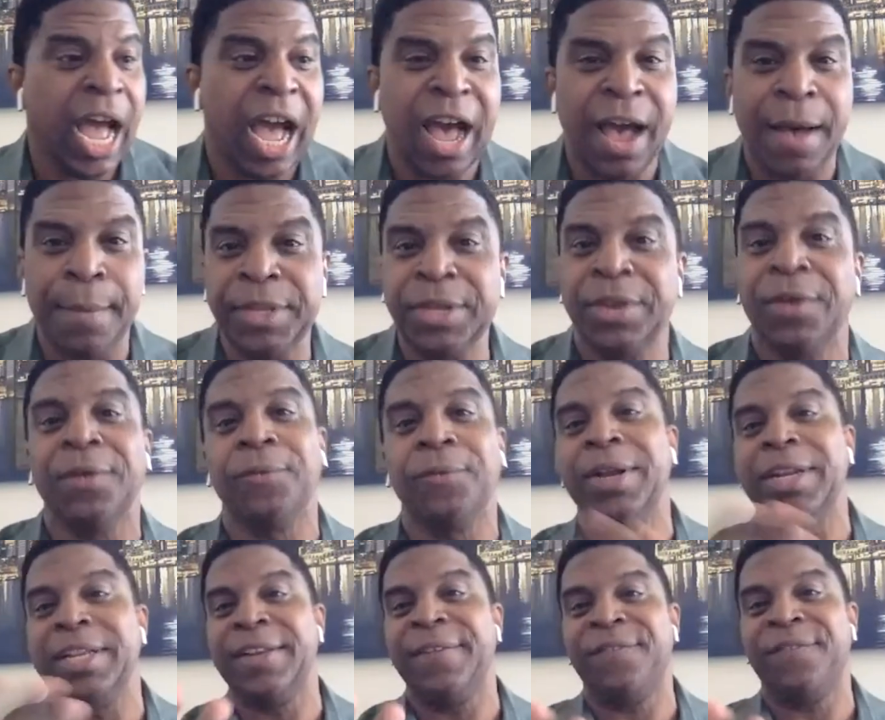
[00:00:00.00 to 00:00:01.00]
Um, you know,
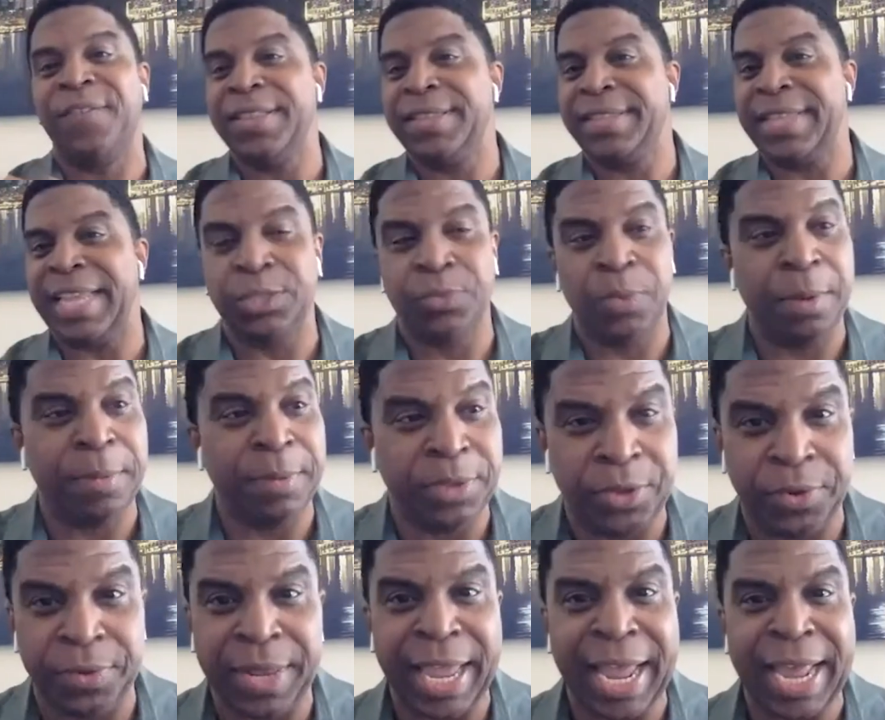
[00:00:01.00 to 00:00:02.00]
one of the fun things we
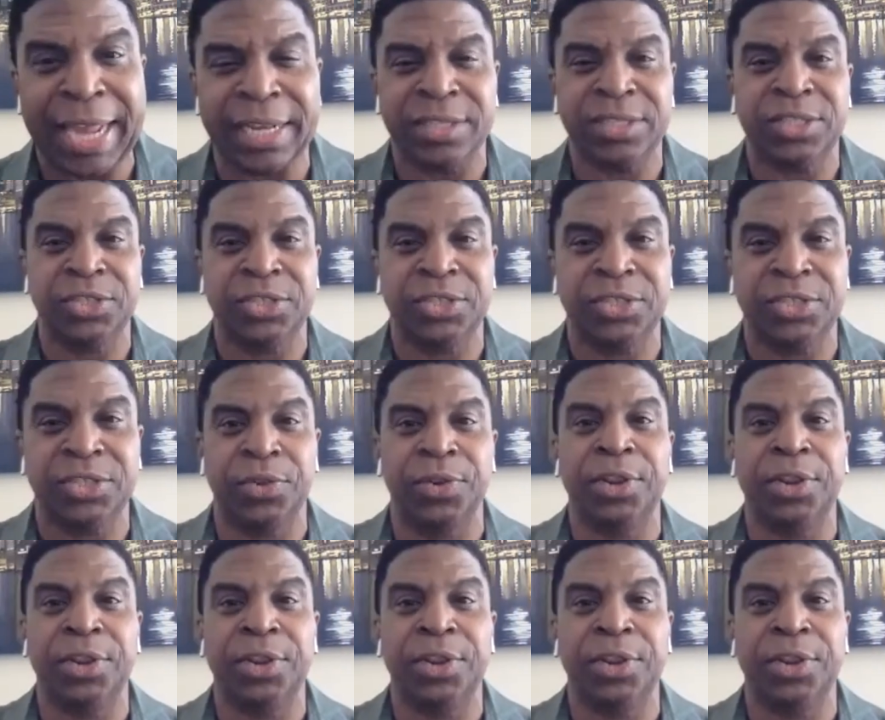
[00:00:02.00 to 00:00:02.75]
would do, they had a